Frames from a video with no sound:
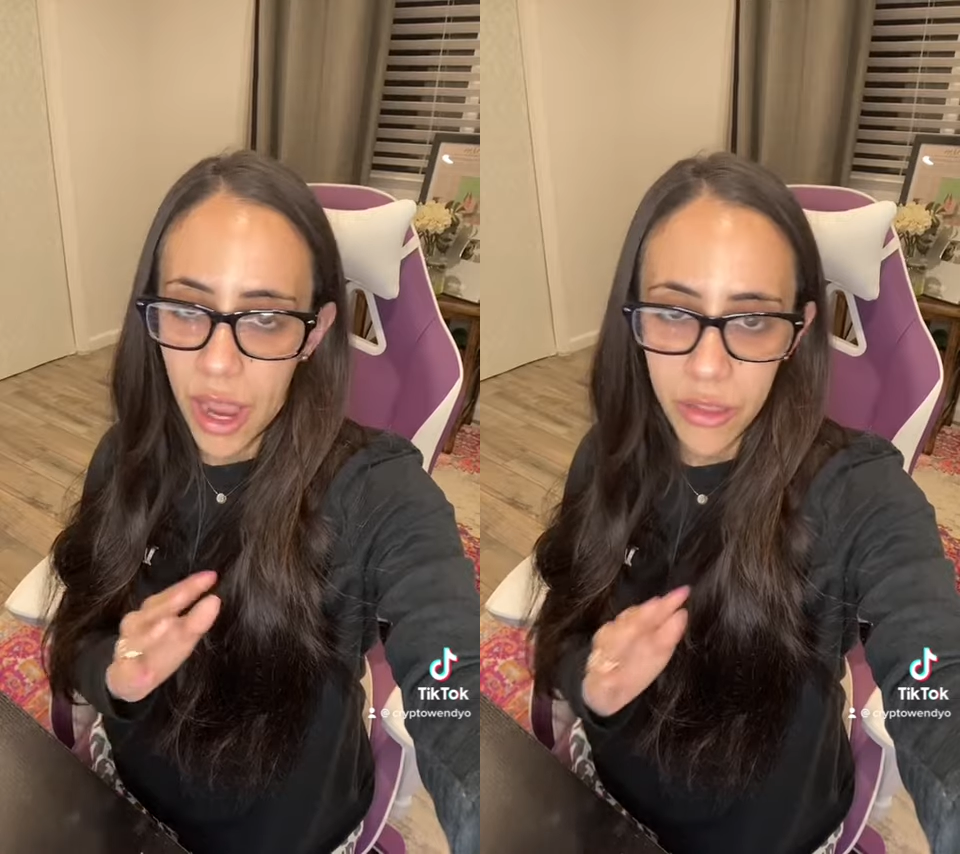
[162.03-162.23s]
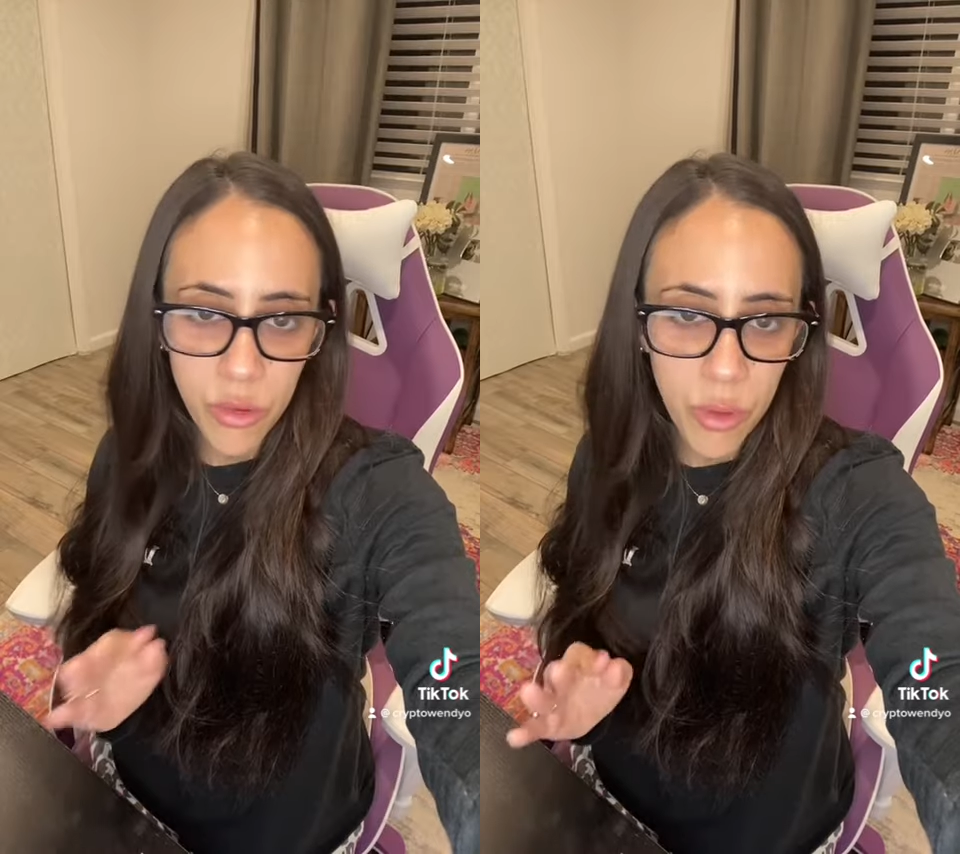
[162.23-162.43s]

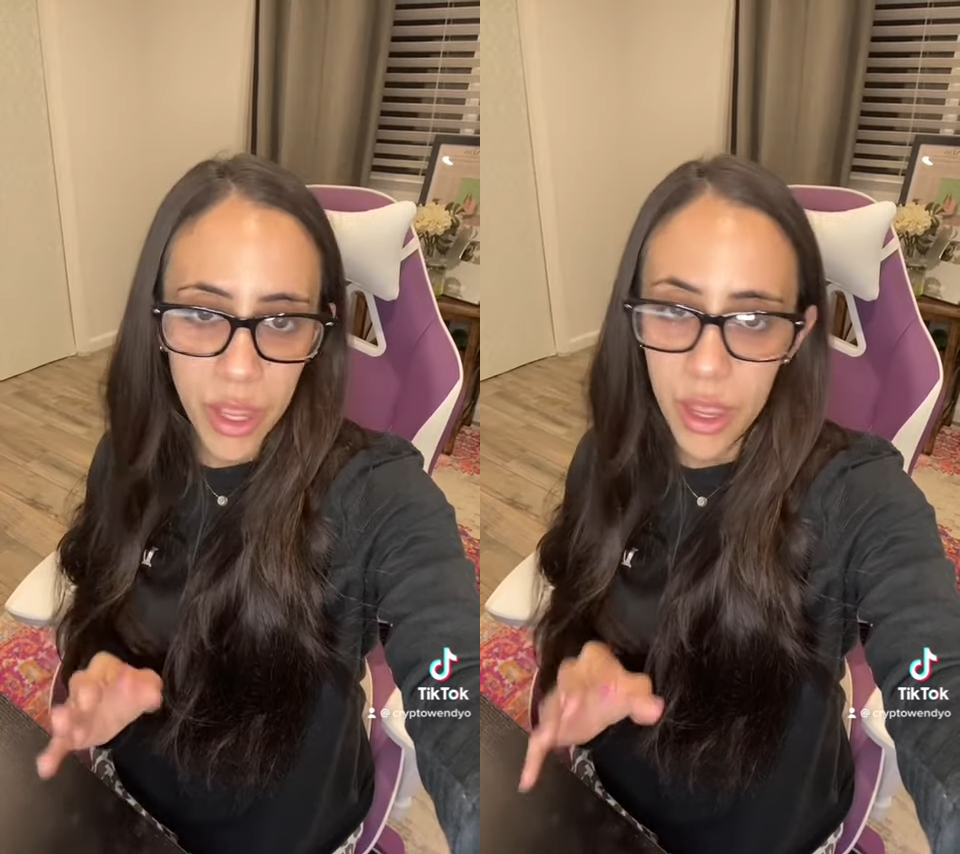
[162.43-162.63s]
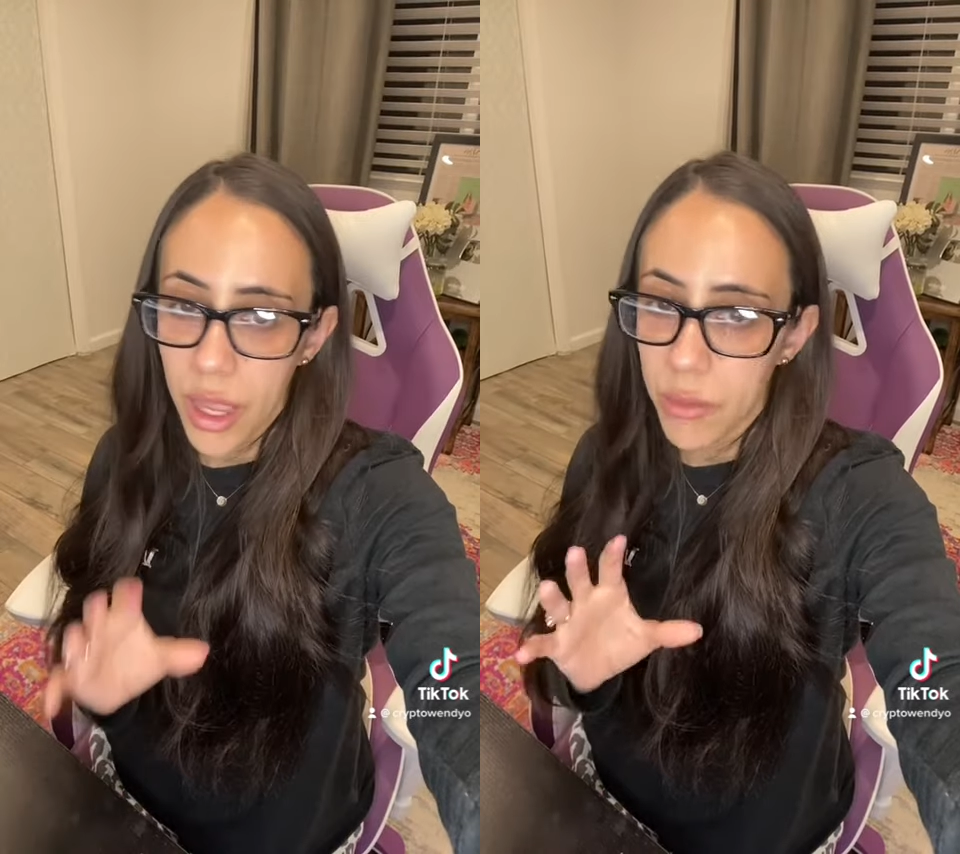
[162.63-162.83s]
Either
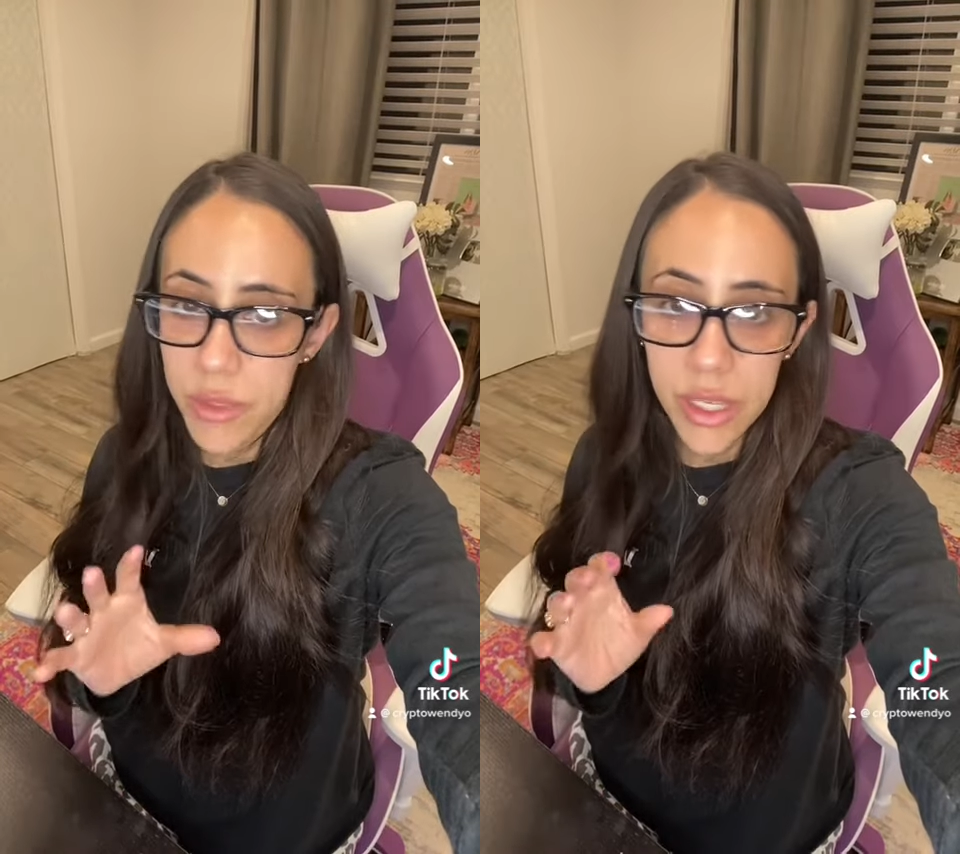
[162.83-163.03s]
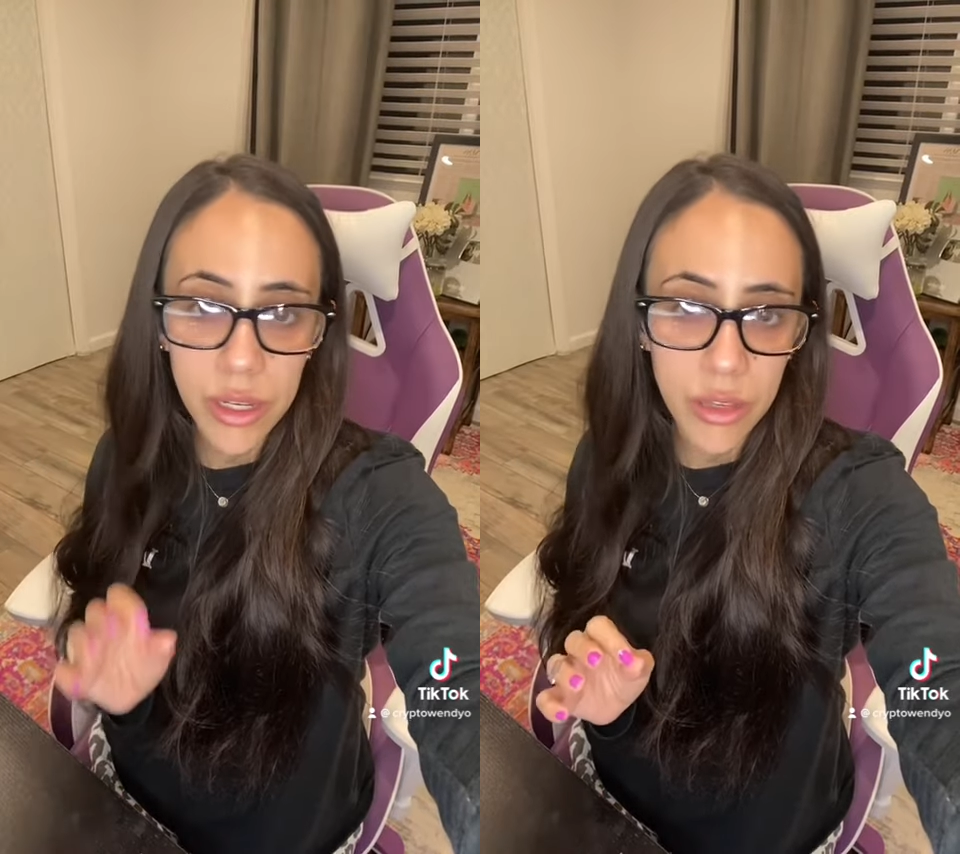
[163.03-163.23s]
way, I am
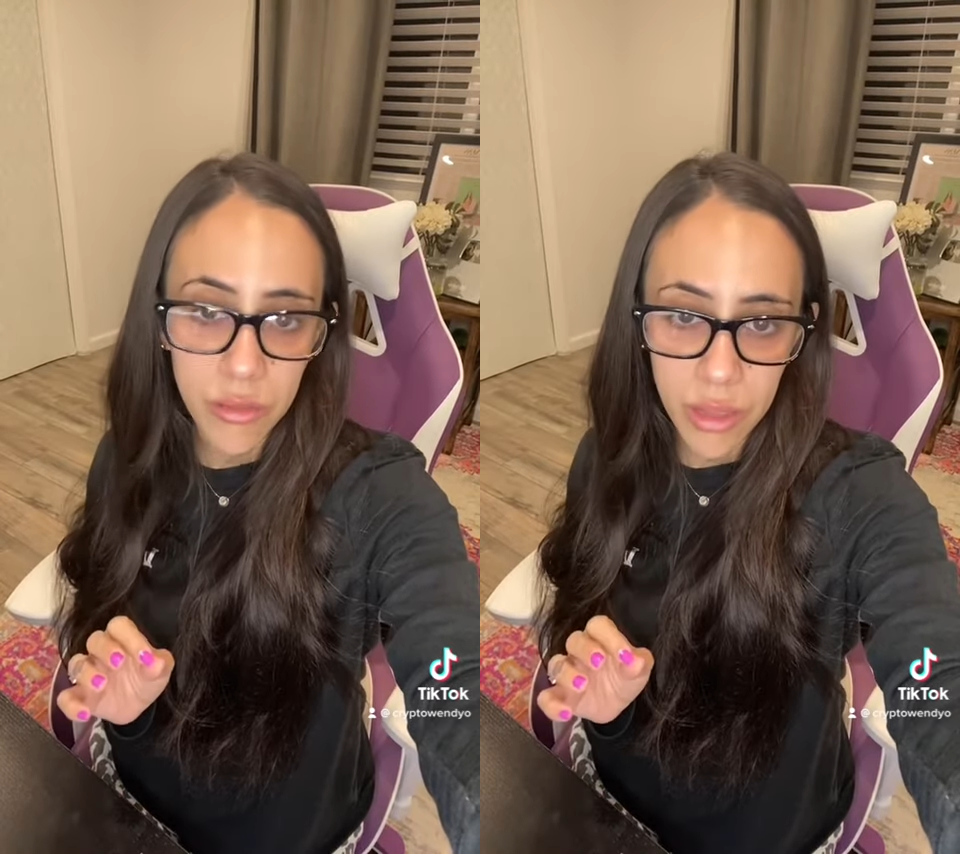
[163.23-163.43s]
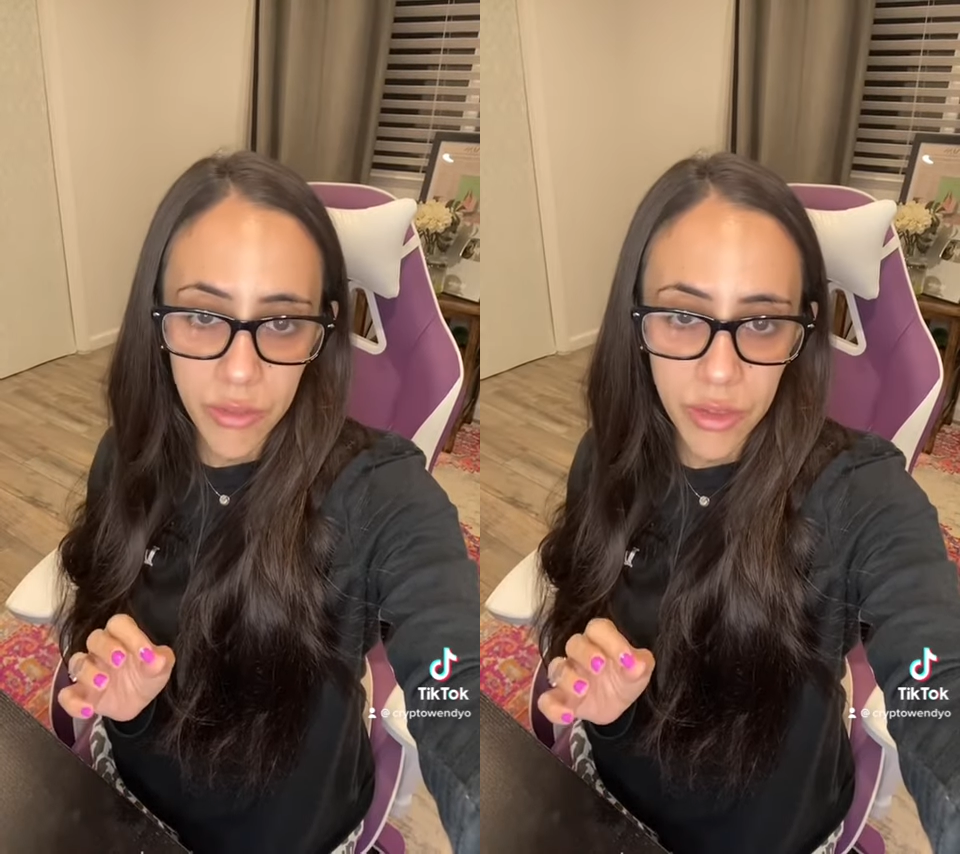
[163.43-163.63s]
sending you
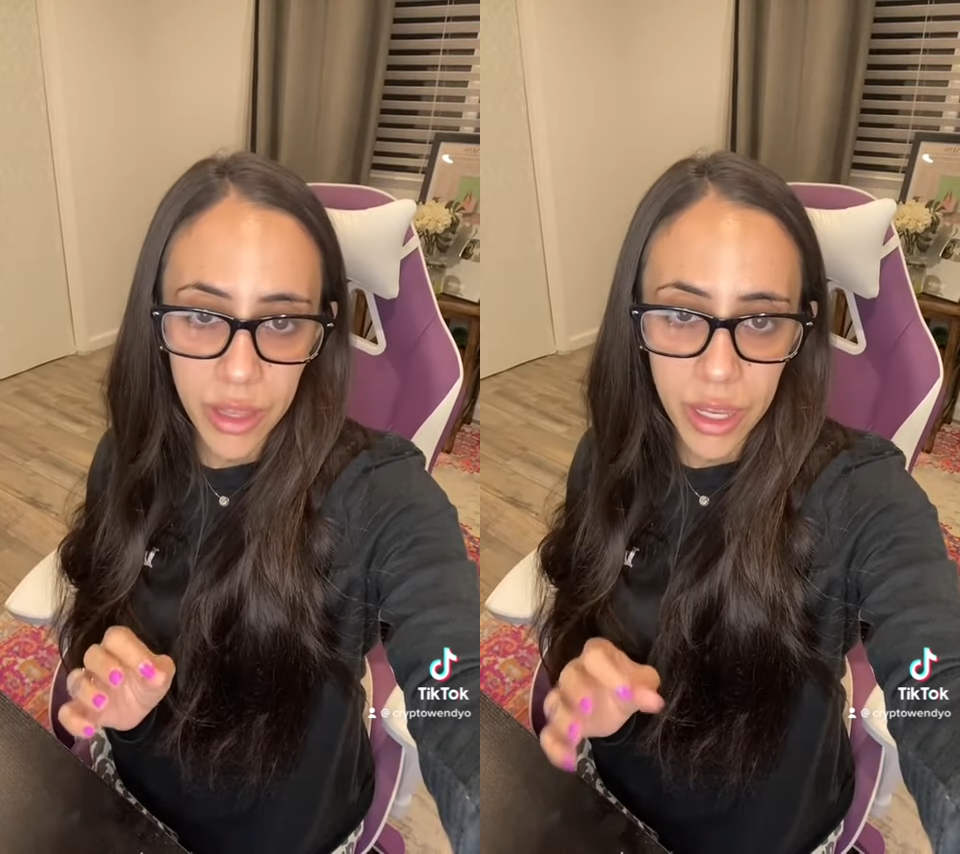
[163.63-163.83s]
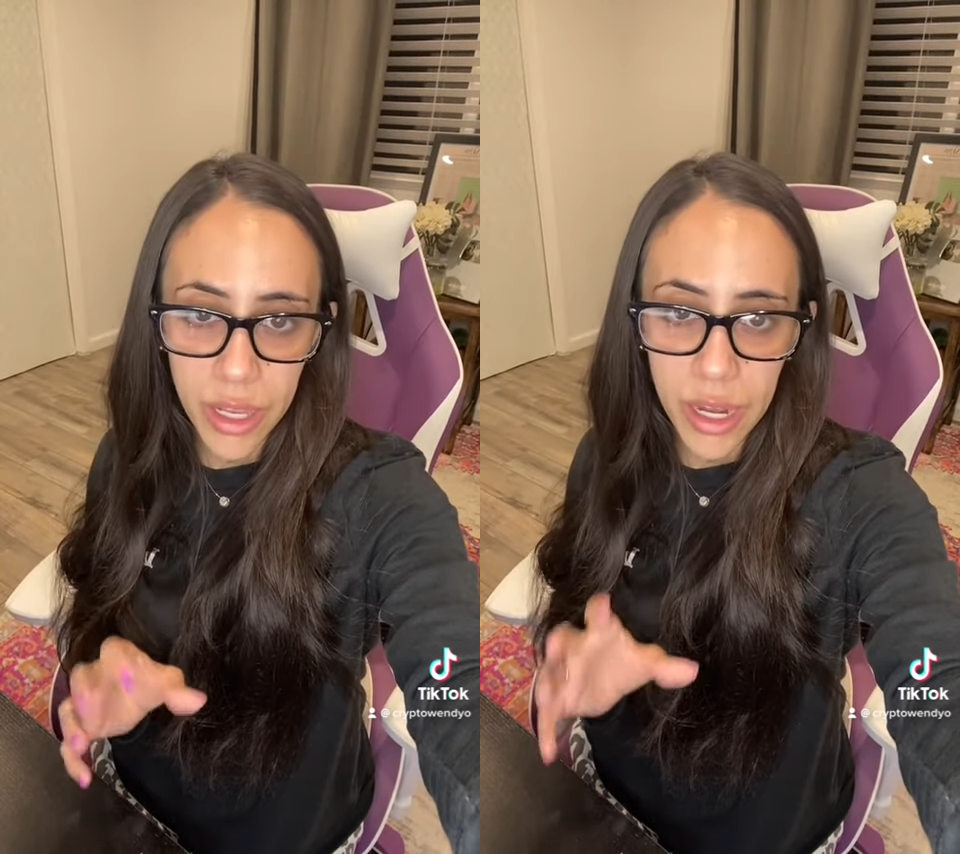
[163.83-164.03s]
love and
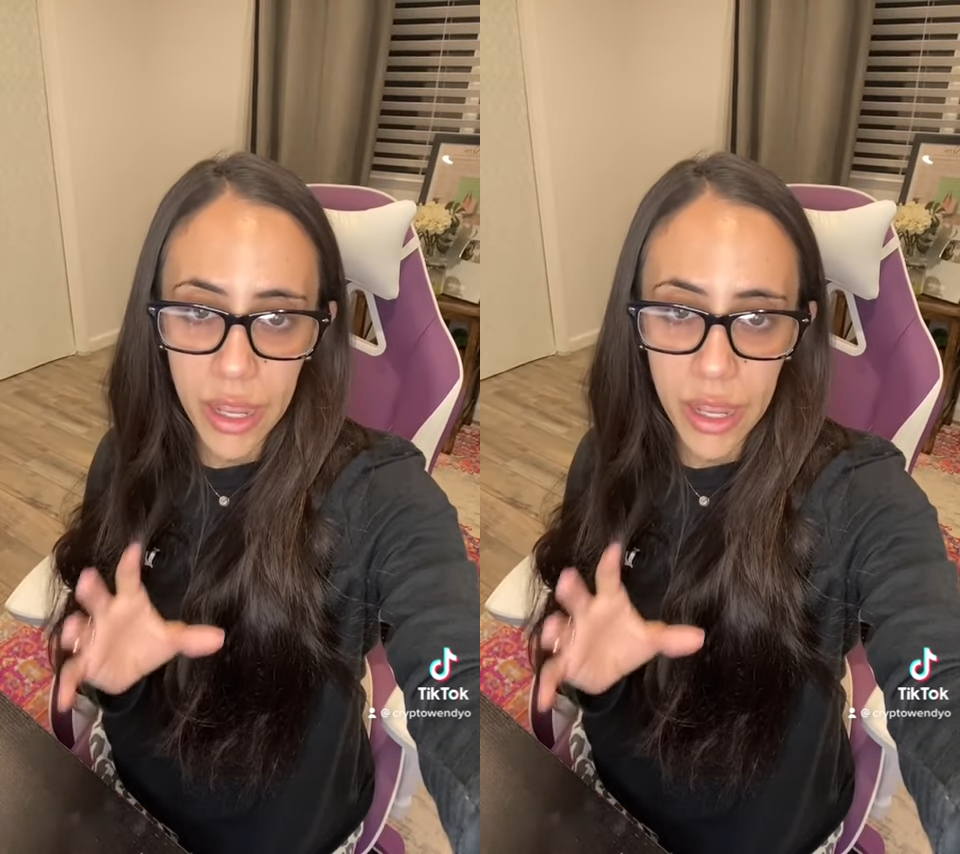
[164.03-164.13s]
light,